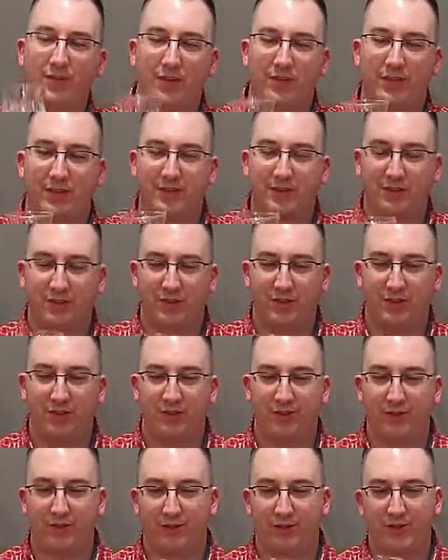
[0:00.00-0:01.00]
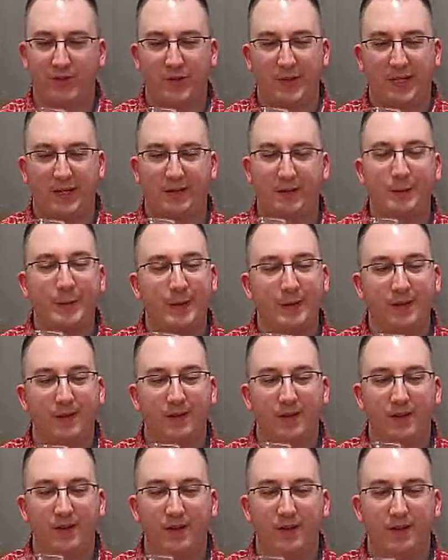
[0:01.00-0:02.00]
So that just goes to show how
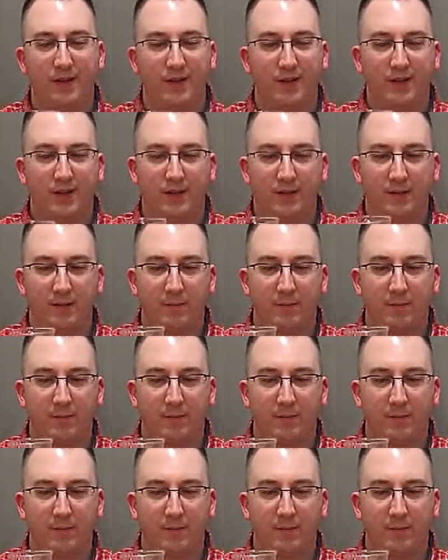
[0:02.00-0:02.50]
uh,